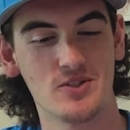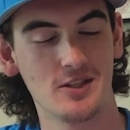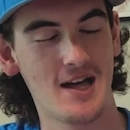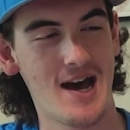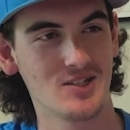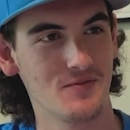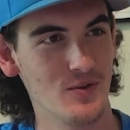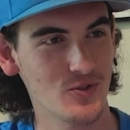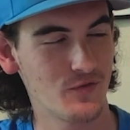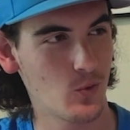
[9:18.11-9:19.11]
the last of
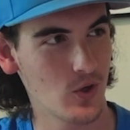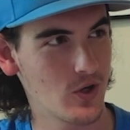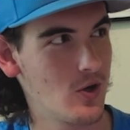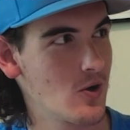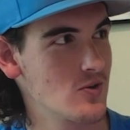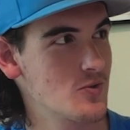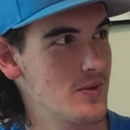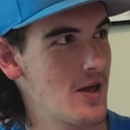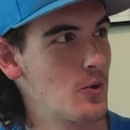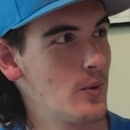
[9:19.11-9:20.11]
those 4 cars
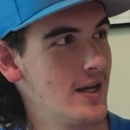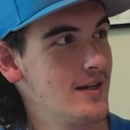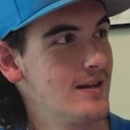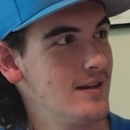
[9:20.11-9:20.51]
without a win.